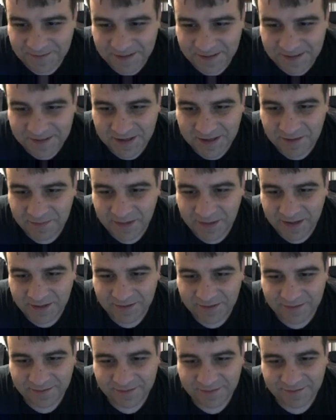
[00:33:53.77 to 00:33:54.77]
Time
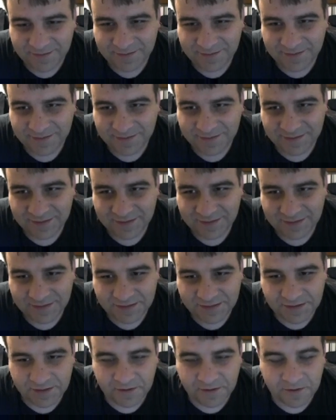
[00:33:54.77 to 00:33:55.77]
banner.
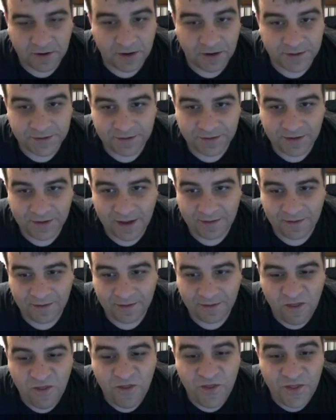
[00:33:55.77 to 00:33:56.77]
Sigurd also had
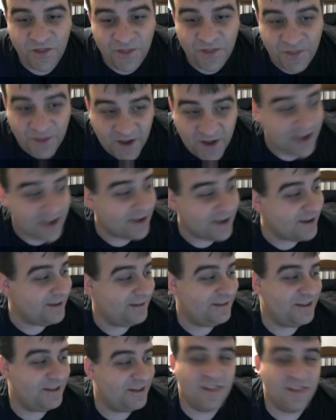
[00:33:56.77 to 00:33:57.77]
thick
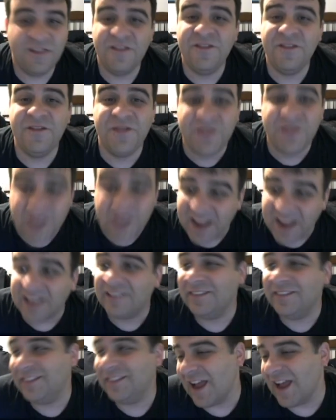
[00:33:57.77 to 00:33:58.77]

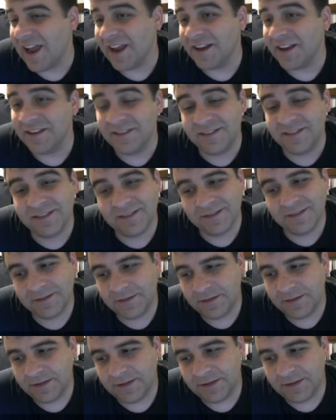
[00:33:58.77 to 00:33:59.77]
legs,
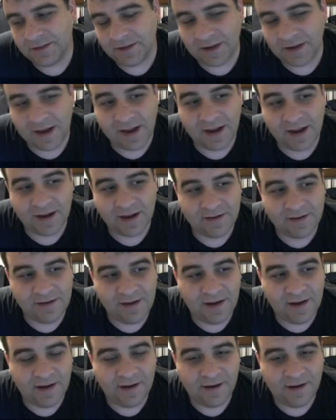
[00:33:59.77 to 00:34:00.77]
and,
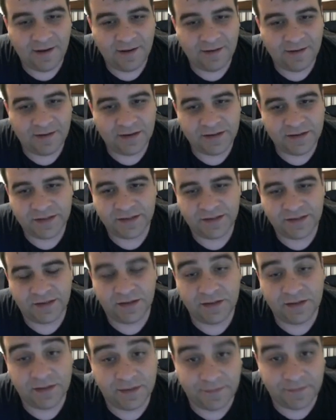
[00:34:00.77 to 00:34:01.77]

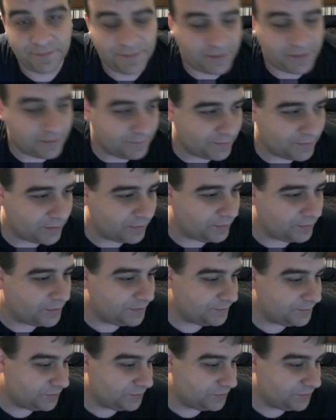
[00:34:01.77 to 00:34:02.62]
it didn't fit him very well.